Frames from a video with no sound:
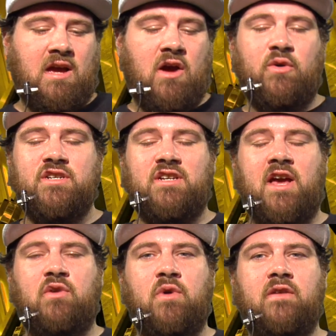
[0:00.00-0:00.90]
always
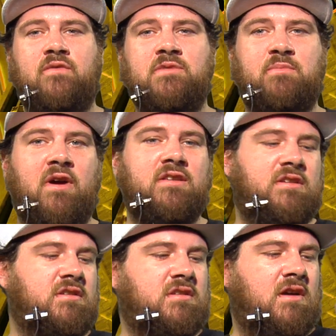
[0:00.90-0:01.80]
shied away from
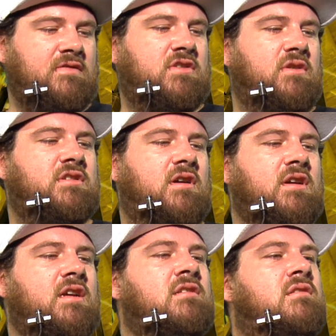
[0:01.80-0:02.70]
spicier stuff, so I
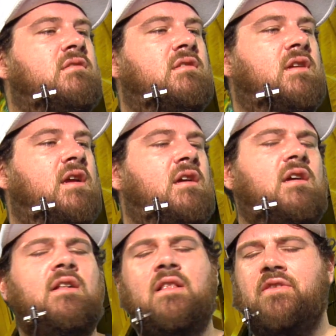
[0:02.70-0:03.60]
started getting
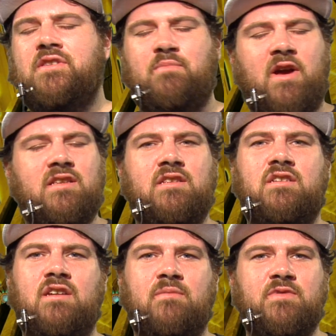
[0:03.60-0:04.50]
spicy
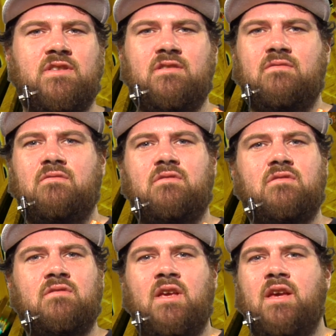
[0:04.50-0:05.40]
chips,
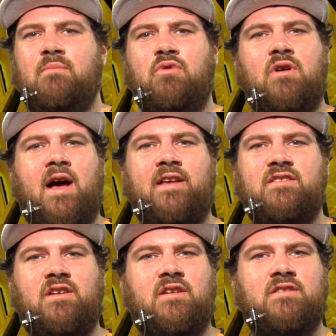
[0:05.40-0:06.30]
putting hot
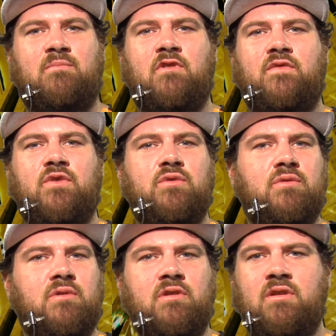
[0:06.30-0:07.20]
sauce on my
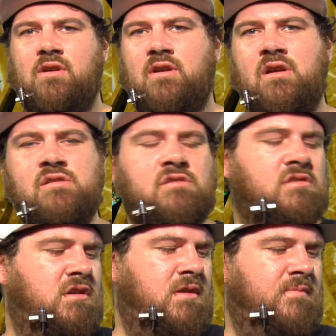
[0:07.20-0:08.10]
food,
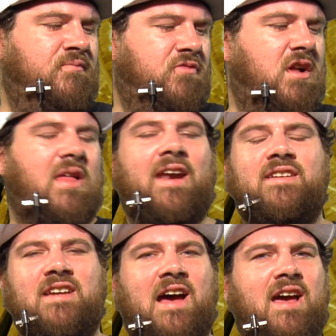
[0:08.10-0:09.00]
a lot of
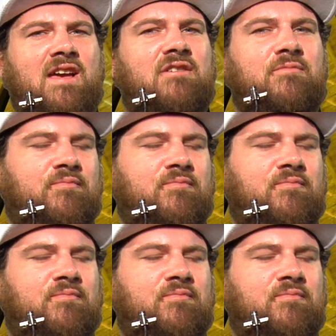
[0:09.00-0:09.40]
Thai.